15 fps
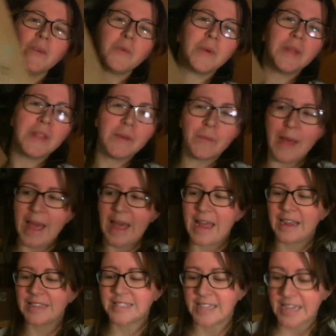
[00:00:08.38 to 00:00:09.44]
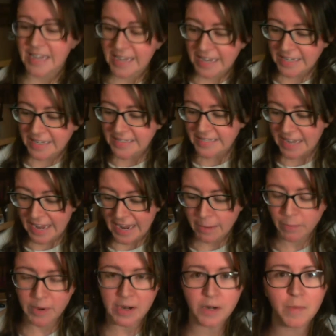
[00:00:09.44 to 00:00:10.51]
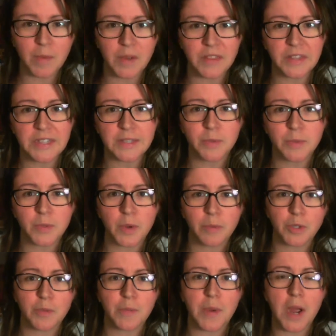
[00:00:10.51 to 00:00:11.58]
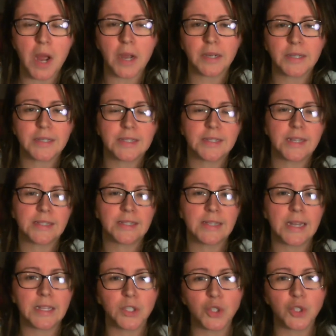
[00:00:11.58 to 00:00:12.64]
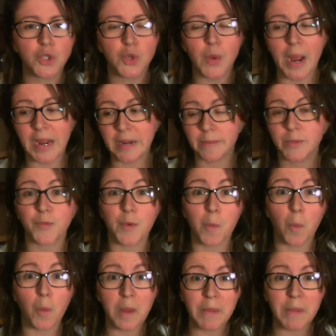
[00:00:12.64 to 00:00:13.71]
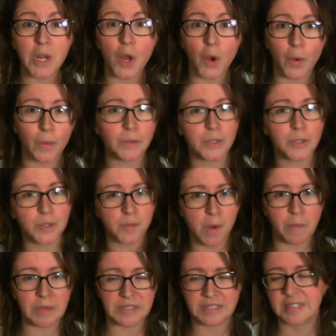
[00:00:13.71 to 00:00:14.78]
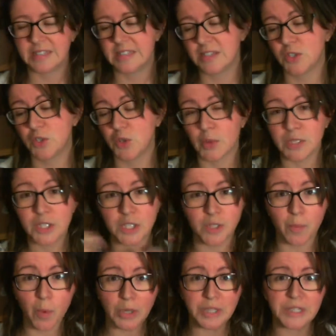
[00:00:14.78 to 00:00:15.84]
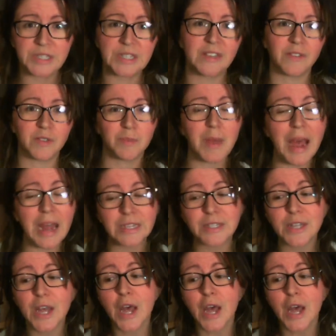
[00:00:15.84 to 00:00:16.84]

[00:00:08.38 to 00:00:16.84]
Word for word: the Willie Wags is a brand new monthly subscription box that sends you items from women-owned small businesses. So it supports and gives back,